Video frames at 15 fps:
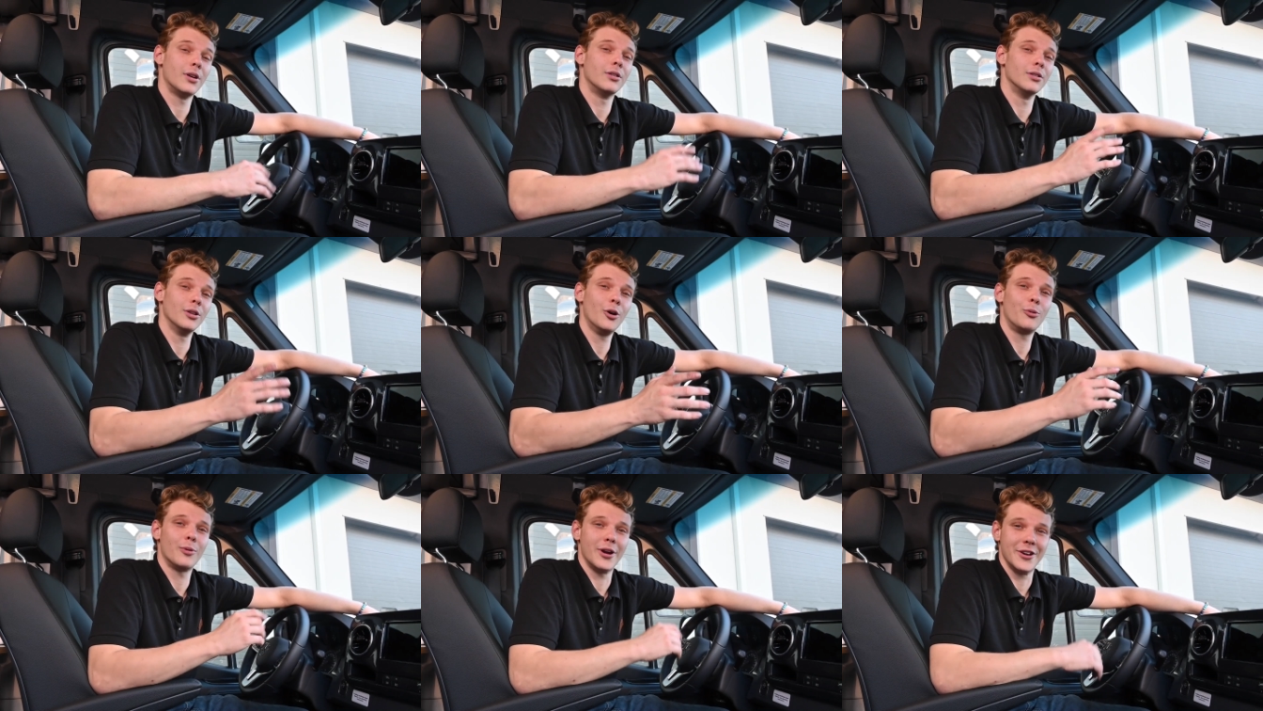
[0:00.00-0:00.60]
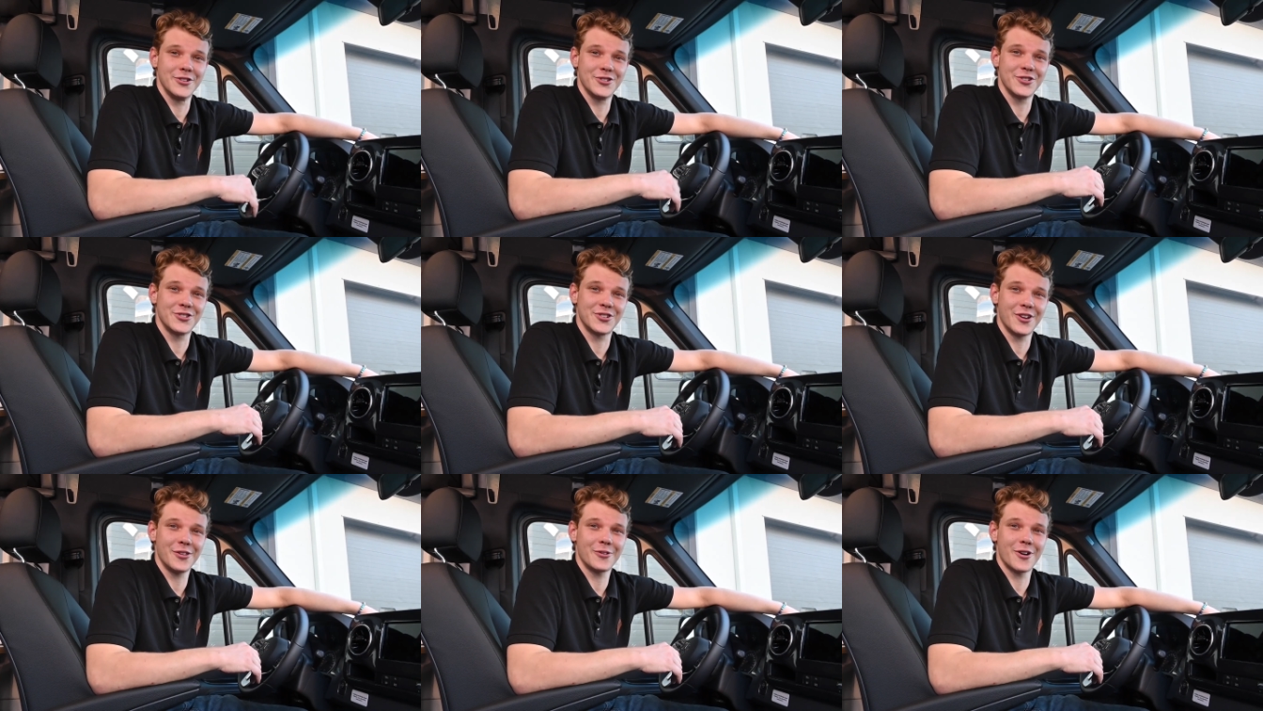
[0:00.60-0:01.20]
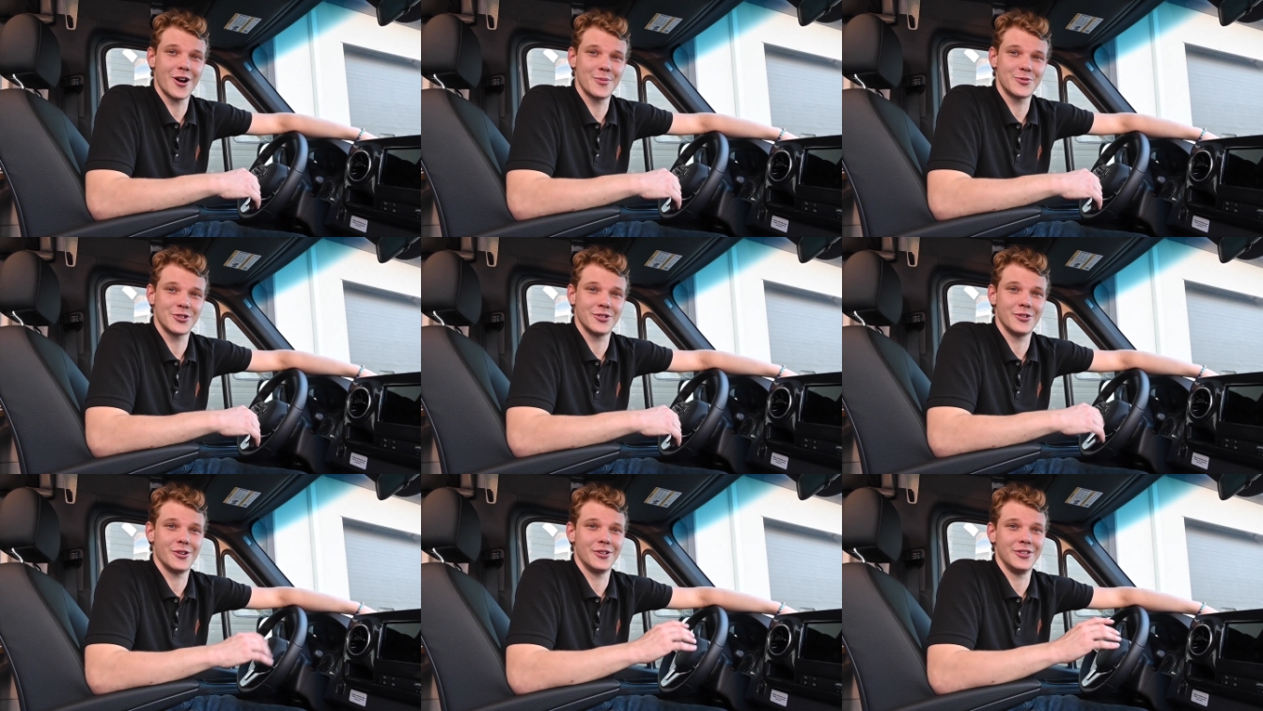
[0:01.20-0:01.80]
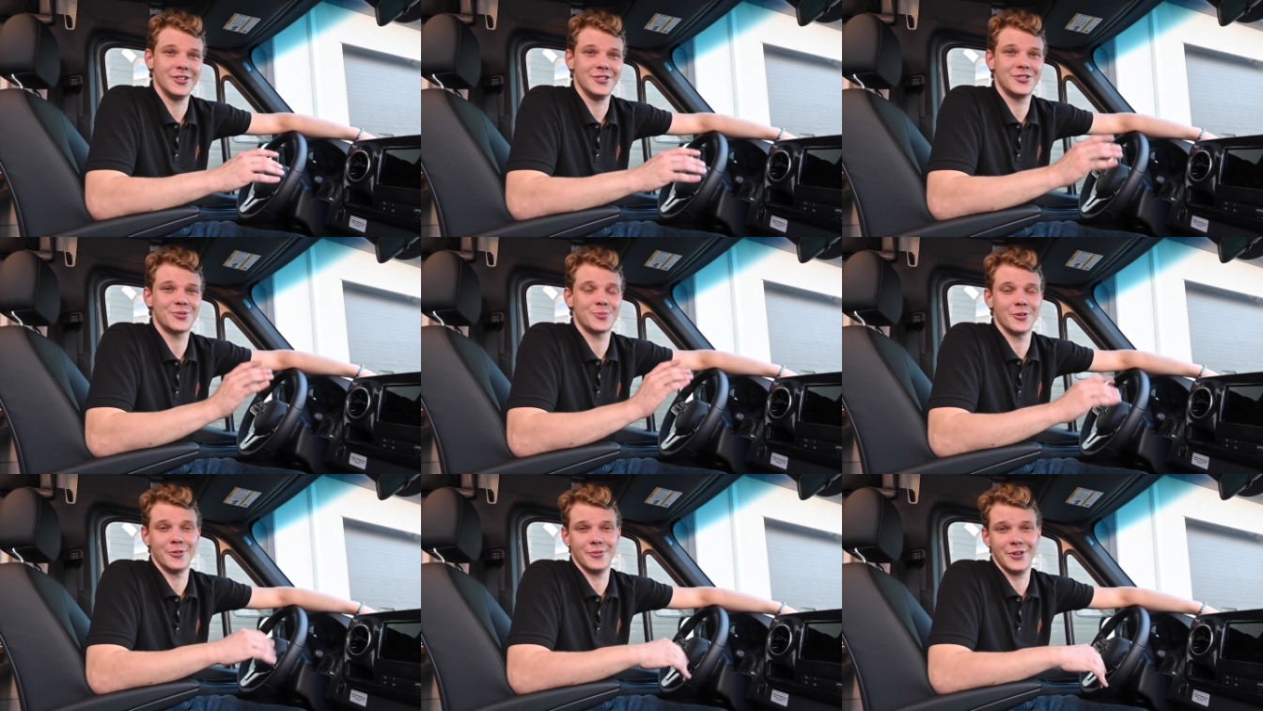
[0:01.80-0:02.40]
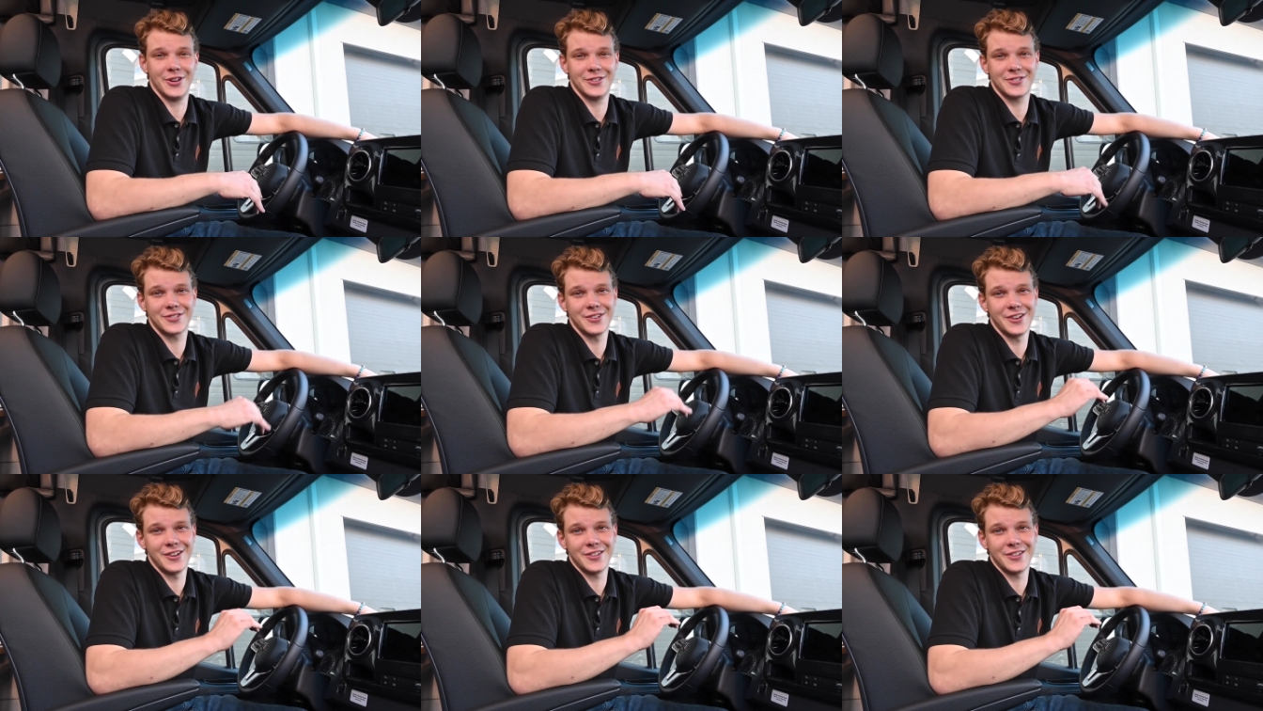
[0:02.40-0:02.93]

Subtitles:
Low range is another option on these Sprinter vans.